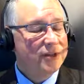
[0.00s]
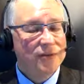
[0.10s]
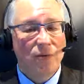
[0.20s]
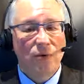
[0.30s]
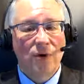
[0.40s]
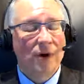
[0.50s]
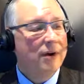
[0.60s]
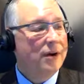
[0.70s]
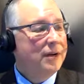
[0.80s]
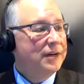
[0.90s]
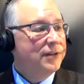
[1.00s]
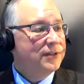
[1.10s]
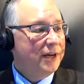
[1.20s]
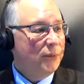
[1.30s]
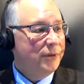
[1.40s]
for
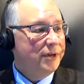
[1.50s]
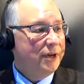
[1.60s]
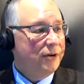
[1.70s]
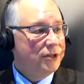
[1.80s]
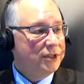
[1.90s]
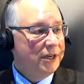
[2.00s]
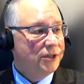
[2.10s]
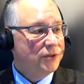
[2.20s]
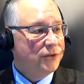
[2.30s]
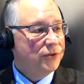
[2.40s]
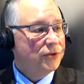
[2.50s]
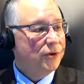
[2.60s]
settlement negotiations